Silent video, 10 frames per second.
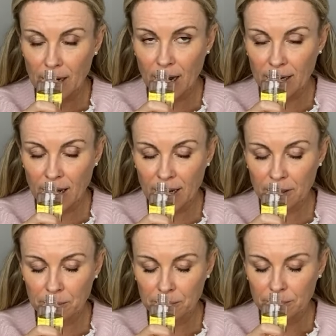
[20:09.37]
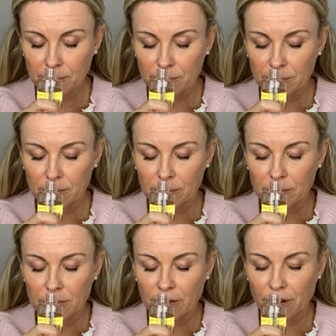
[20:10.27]
Lang lang.
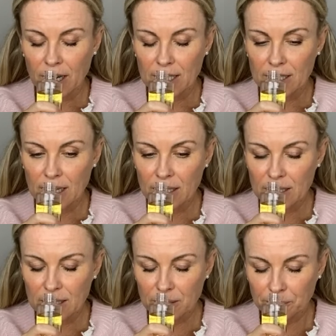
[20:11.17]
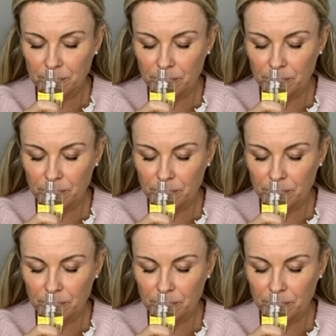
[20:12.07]
Frankincense,